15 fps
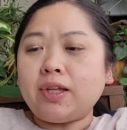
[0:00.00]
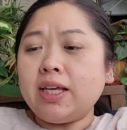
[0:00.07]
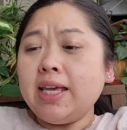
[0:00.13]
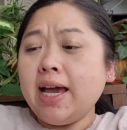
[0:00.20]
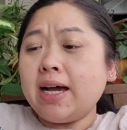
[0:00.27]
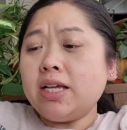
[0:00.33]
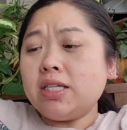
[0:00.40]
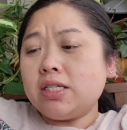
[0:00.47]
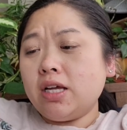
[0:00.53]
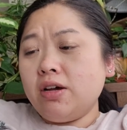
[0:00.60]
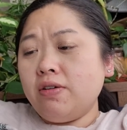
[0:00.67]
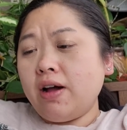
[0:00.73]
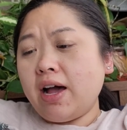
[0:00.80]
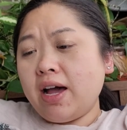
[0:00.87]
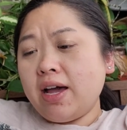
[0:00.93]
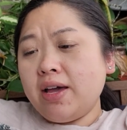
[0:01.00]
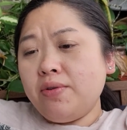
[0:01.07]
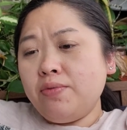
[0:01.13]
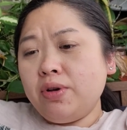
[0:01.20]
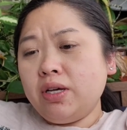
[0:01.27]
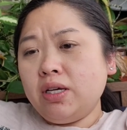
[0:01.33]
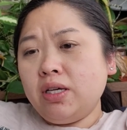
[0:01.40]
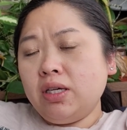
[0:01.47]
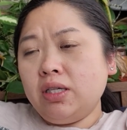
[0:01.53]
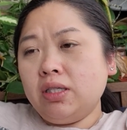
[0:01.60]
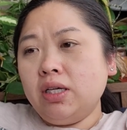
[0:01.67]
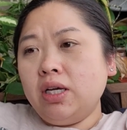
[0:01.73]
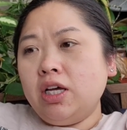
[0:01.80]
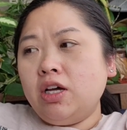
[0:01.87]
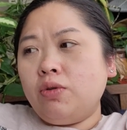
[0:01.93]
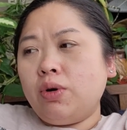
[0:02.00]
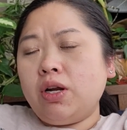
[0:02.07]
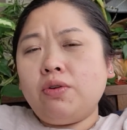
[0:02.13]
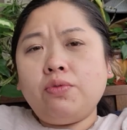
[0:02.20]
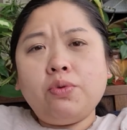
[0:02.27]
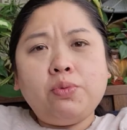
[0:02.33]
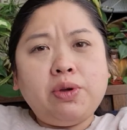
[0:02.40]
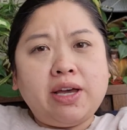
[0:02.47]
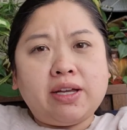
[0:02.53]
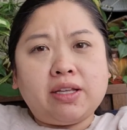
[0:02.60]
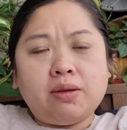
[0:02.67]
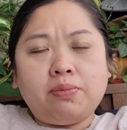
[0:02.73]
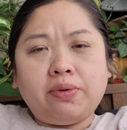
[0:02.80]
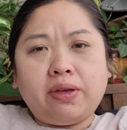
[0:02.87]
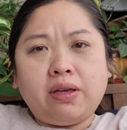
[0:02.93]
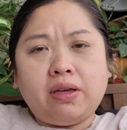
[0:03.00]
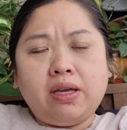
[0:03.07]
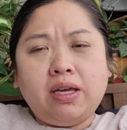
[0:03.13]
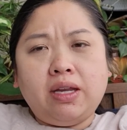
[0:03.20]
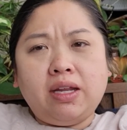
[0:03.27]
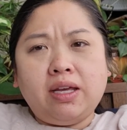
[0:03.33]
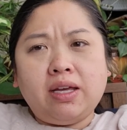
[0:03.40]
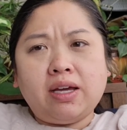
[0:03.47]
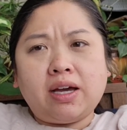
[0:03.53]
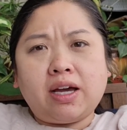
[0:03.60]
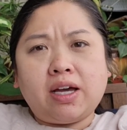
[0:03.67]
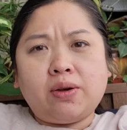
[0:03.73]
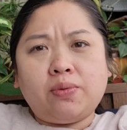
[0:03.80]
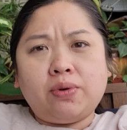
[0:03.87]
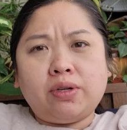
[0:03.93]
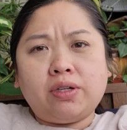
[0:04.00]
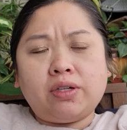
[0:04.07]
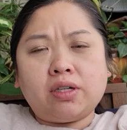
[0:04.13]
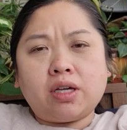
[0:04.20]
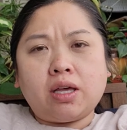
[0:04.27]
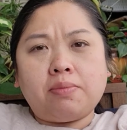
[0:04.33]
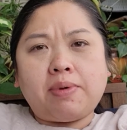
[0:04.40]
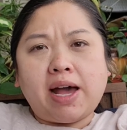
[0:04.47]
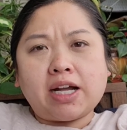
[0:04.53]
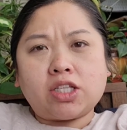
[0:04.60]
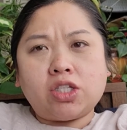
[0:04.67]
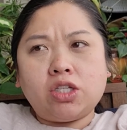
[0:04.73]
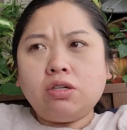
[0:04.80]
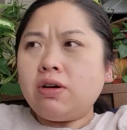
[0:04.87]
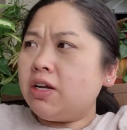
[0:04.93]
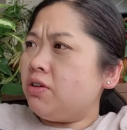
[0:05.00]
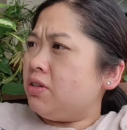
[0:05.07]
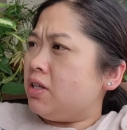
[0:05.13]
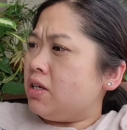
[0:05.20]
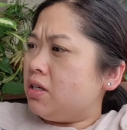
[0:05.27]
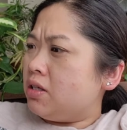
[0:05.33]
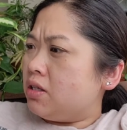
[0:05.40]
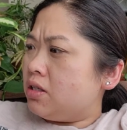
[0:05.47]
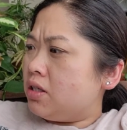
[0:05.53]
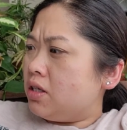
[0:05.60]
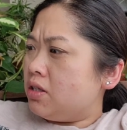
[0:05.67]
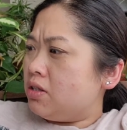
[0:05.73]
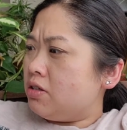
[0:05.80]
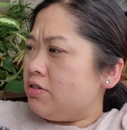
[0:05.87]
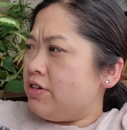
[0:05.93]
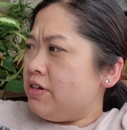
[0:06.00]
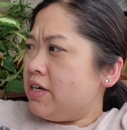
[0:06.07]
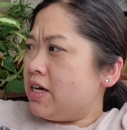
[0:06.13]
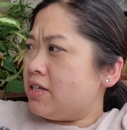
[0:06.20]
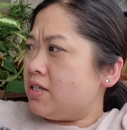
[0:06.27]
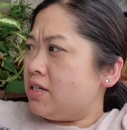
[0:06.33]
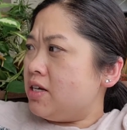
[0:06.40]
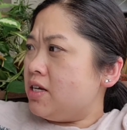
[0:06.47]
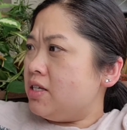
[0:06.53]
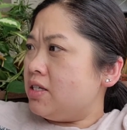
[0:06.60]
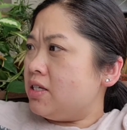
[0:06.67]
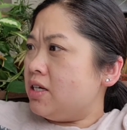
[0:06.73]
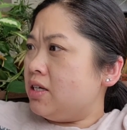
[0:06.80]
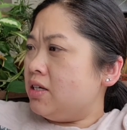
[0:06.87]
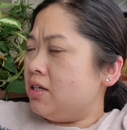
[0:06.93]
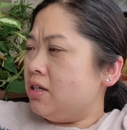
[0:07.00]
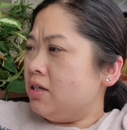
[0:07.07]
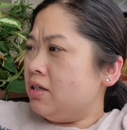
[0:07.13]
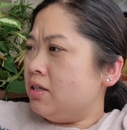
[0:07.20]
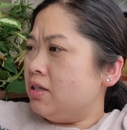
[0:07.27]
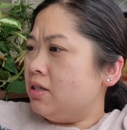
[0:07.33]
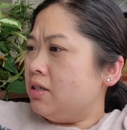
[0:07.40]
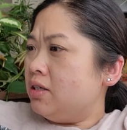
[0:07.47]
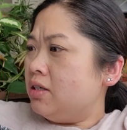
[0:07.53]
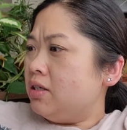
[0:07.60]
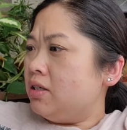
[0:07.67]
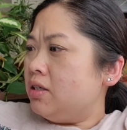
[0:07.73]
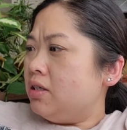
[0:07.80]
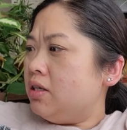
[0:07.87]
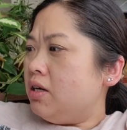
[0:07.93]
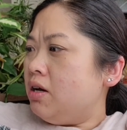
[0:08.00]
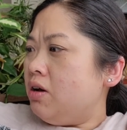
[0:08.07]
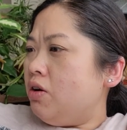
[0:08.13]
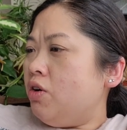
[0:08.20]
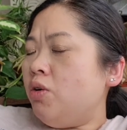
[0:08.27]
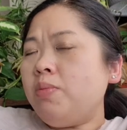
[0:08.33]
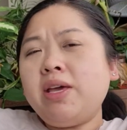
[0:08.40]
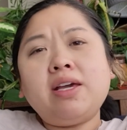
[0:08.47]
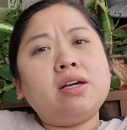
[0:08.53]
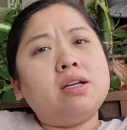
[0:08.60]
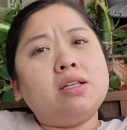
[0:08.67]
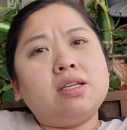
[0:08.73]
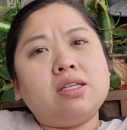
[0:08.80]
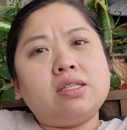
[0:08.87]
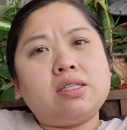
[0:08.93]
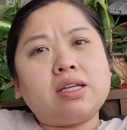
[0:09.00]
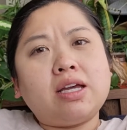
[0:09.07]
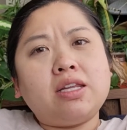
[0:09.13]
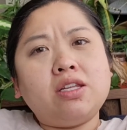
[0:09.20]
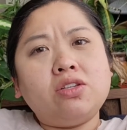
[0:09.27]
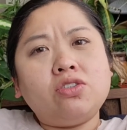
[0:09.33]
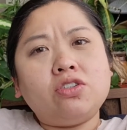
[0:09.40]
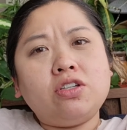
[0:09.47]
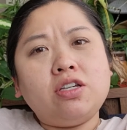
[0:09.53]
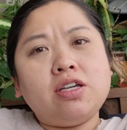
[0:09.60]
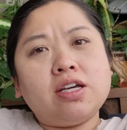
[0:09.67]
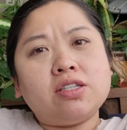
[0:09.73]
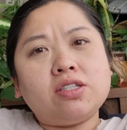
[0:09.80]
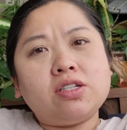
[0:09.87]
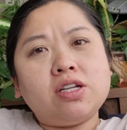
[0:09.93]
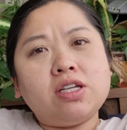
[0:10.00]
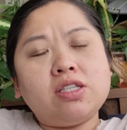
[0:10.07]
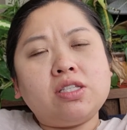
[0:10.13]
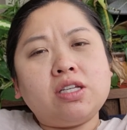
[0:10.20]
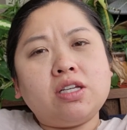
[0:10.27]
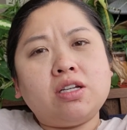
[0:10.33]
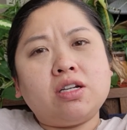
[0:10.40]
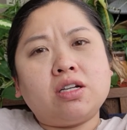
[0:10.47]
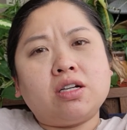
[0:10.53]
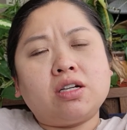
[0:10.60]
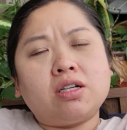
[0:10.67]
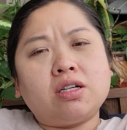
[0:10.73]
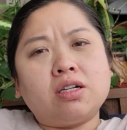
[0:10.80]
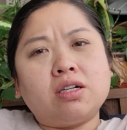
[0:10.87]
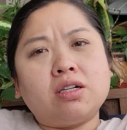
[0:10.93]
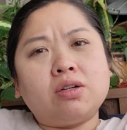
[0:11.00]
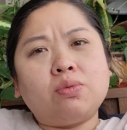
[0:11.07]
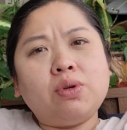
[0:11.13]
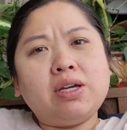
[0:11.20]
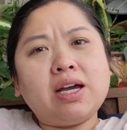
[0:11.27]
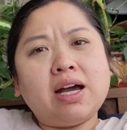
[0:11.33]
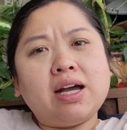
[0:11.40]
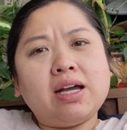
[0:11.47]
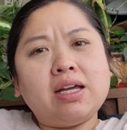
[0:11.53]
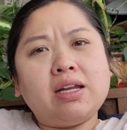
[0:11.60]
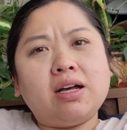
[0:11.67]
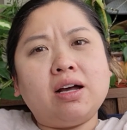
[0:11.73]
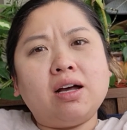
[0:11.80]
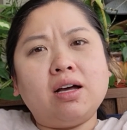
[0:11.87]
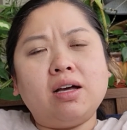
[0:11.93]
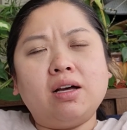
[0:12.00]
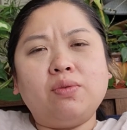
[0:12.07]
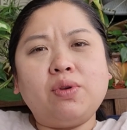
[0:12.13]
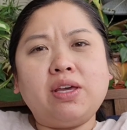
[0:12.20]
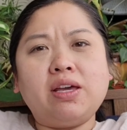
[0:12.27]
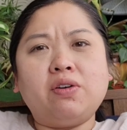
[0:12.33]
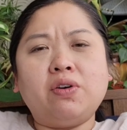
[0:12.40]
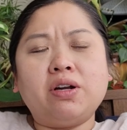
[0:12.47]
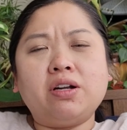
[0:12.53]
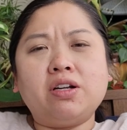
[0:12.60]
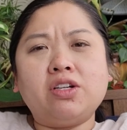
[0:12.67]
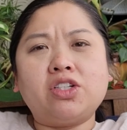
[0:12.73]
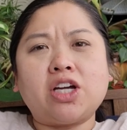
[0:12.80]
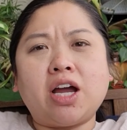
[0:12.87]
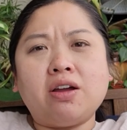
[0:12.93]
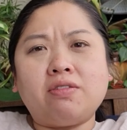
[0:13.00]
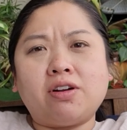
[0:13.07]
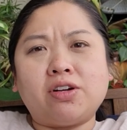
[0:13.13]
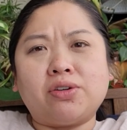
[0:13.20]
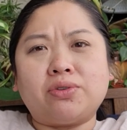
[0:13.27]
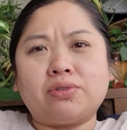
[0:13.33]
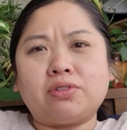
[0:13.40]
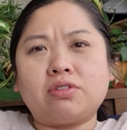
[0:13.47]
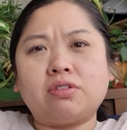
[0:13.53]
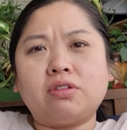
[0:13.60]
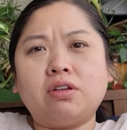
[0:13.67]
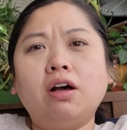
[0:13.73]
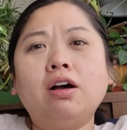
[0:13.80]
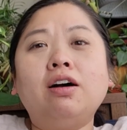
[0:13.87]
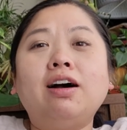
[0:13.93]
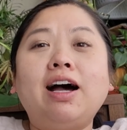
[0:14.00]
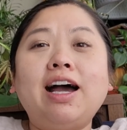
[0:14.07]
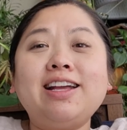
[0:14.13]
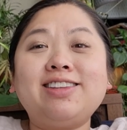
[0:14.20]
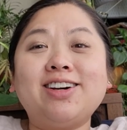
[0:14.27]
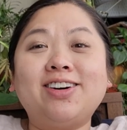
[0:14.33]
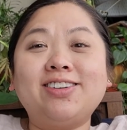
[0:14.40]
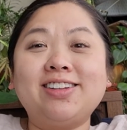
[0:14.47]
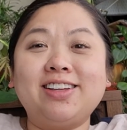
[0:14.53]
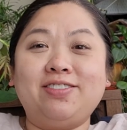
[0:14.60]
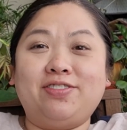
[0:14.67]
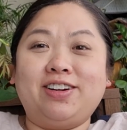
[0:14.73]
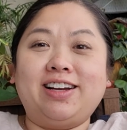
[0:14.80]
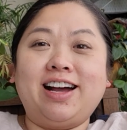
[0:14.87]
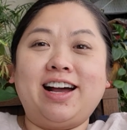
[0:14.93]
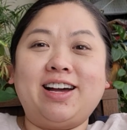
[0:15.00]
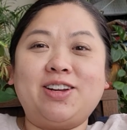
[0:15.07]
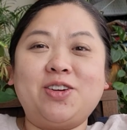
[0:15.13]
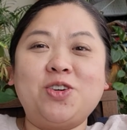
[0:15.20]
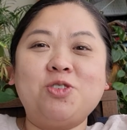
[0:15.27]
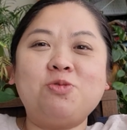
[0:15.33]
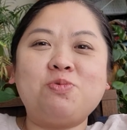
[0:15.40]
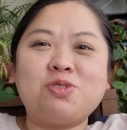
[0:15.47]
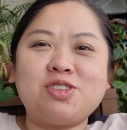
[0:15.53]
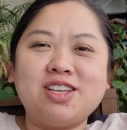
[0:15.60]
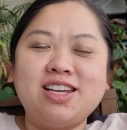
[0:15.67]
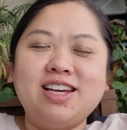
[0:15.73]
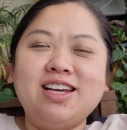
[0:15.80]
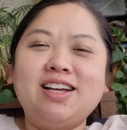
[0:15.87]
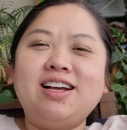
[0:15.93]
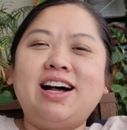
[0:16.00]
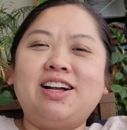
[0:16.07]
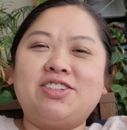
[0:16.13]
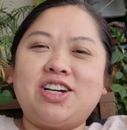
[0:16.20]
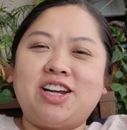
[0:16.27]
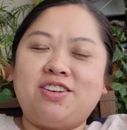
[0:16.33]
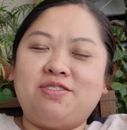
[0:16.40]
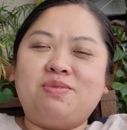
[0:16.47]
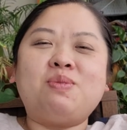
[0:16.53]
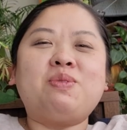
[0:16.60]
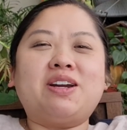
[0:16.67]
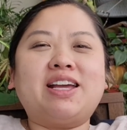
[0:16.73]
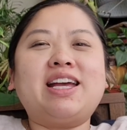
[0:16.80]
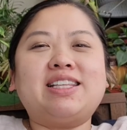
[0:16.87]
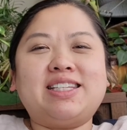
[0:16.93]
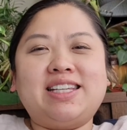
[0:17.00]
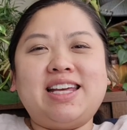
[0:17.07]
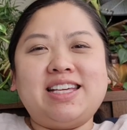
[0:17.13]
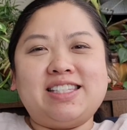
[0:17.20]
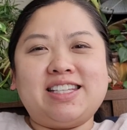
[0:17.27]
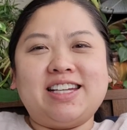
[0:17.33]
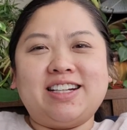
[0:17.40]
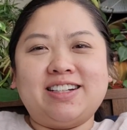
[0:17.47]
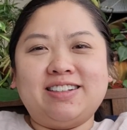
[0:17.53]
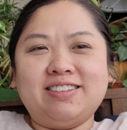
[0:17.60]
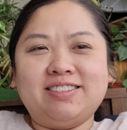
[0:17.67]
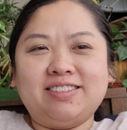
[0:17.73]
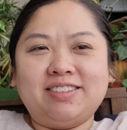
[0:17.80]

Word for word: yeah so I will whatever we end up eating I will get back to you I don't think did I show you yesterday's dinner oh my goodness I didn't show you yesterday's dinner we got, uh, we ordered gyros. I totally forgot. Oops. I'll try to remember to get today's dinner.